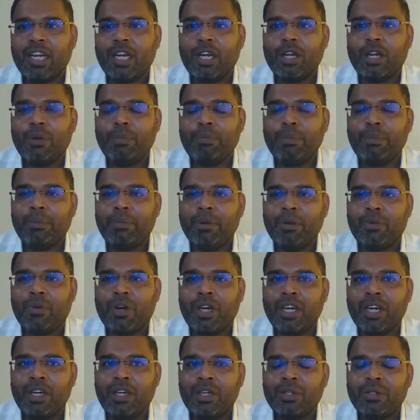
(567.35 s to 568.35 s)
Now people
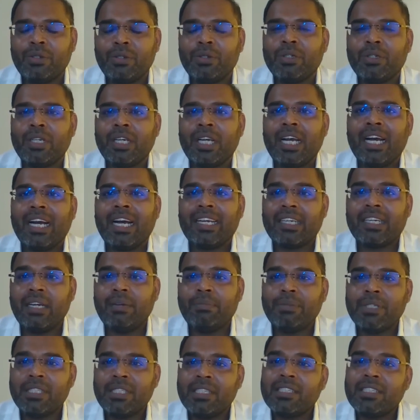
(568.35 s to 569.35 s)
wanted to
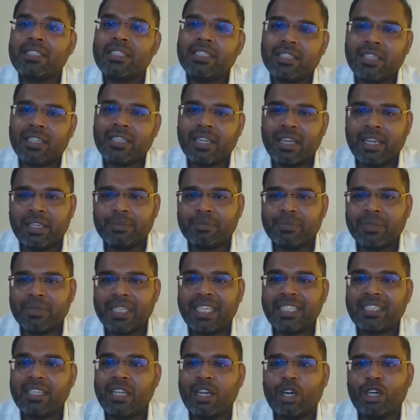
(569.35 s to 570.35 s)
run business digitally.
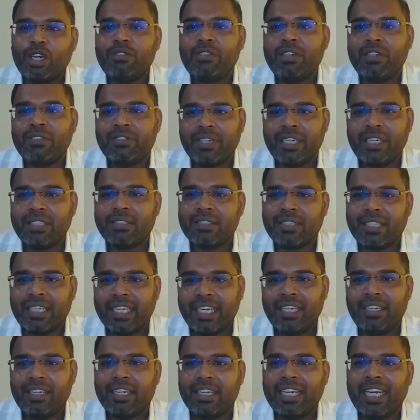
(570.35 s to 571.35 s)
There's a lot of difference,
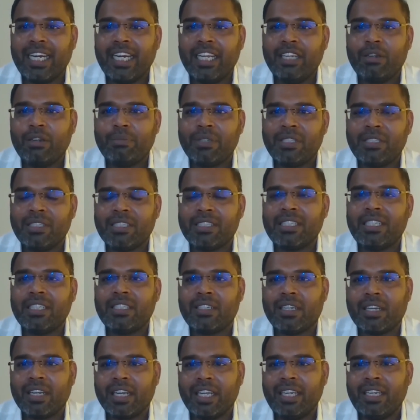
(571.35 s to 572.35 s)
right? Running a business
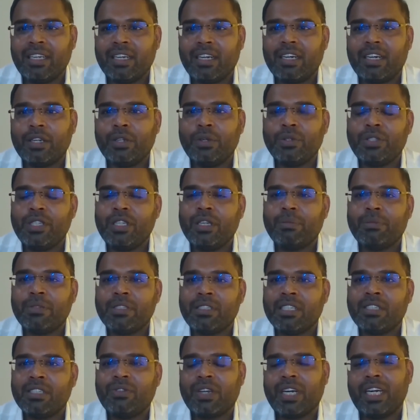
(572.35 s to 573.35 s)
digitally or using a
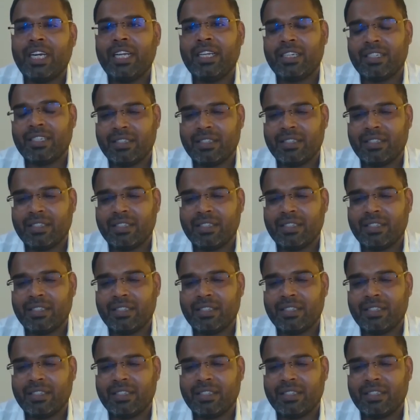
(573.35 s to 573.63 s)
business for